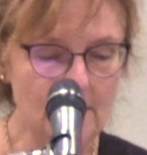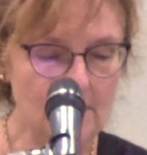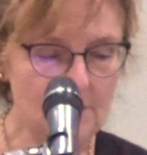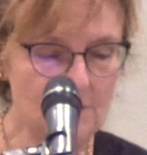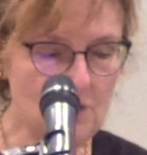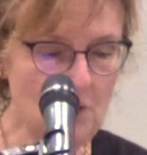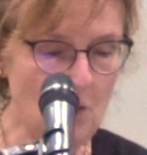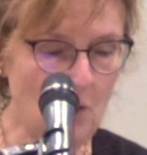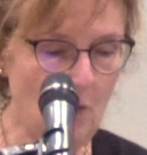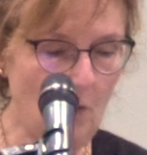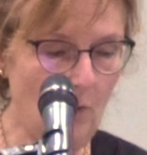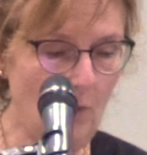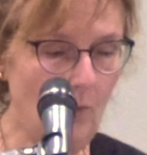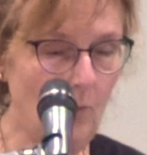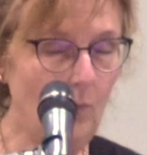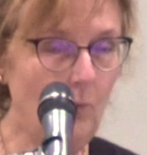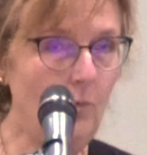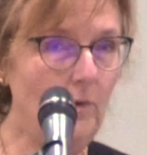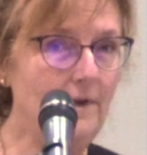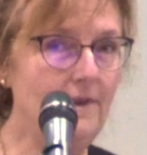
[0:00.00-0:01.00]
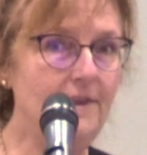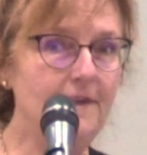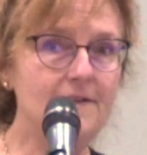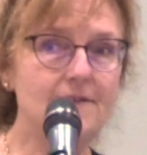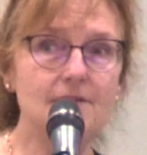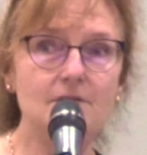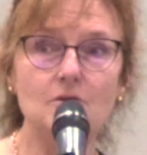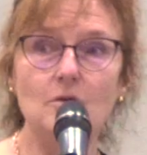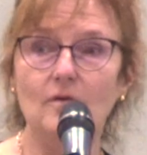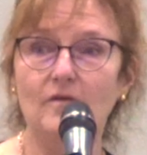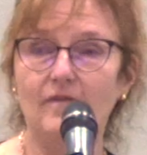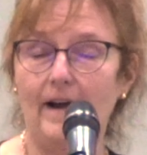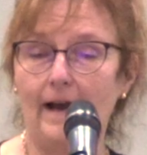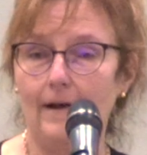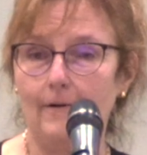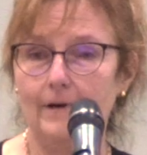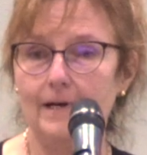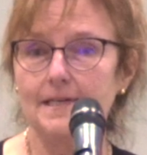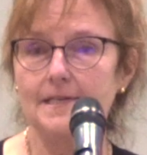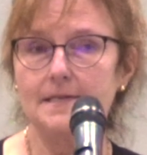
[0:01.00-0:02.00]
So with this new
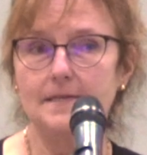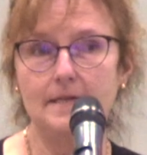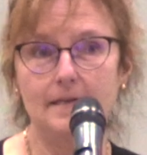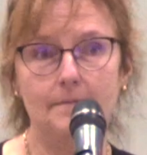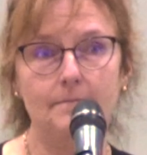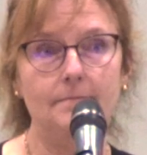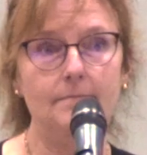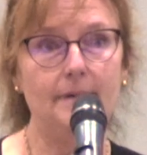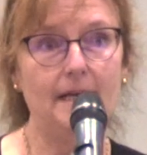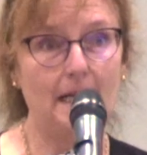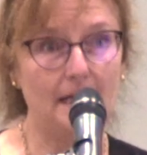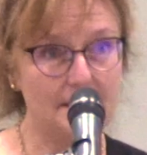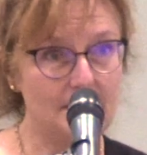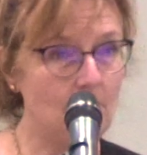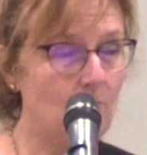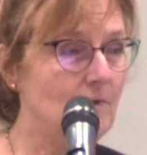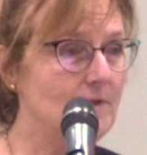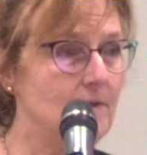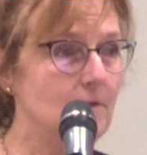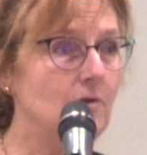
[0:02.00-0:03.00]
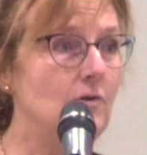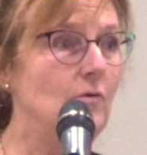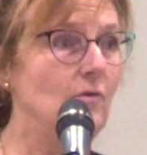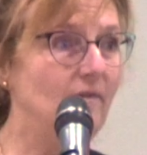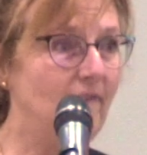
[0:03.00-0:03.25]
virus, and because it was a new